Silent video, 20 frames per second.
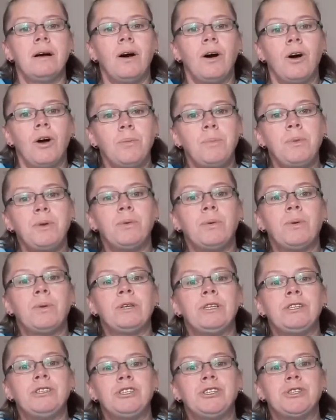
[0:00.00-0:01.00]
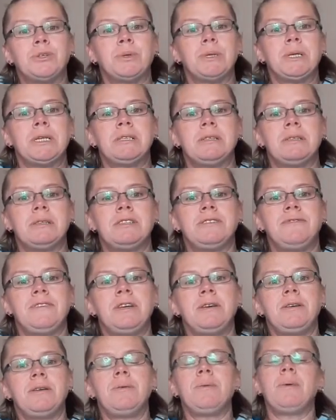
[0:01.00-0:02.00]
hope you all enjoyed this
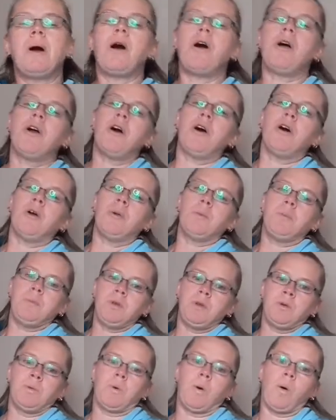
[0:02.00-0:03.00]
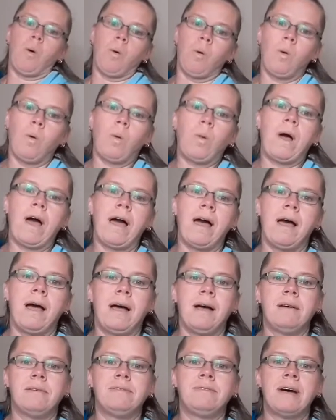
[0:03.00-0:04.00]
video. I hope you all
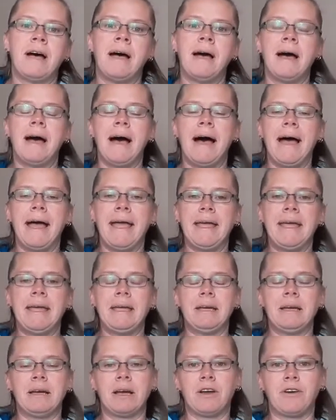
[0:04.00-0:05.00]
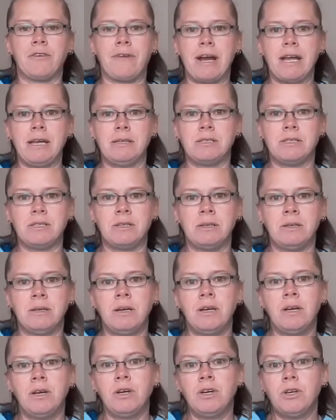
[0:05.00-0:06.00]
have a great
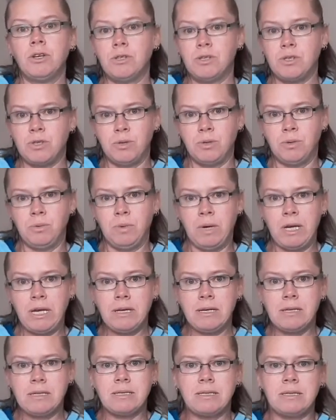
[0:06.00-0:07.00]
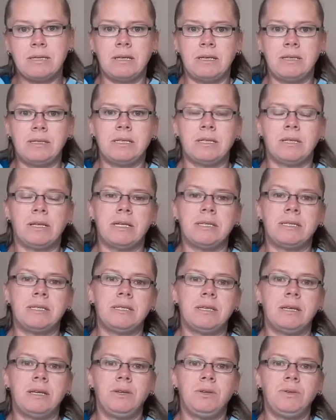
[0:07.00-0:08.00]
2 weeks until I
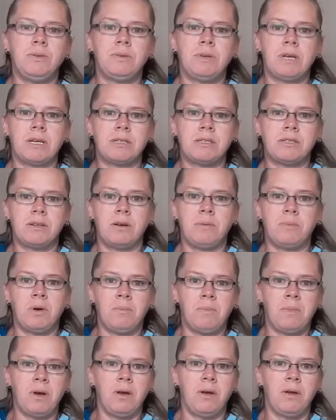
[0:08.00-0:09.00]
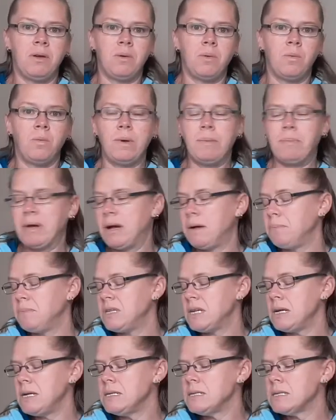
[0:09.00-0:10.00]
see you next time on my whip
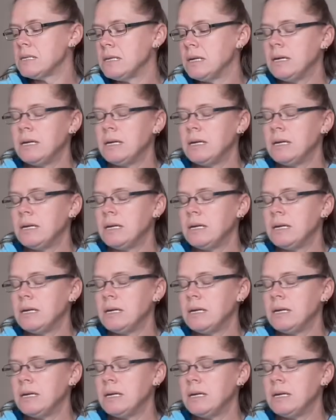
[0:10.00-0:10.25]
update.